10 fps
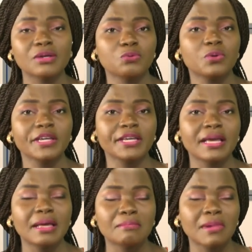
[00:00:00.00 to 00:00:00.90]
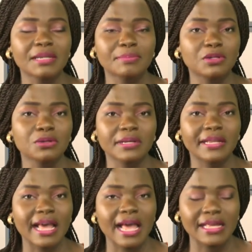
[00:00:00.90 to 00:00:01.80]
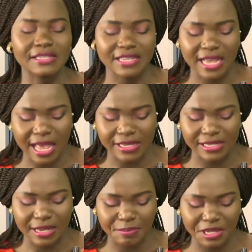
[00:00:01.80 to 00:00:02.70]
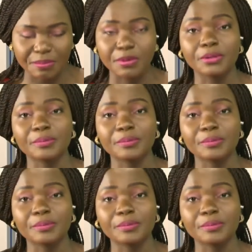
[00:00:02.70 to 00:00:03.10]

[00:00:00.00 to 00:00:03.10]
we might be looking at as a people.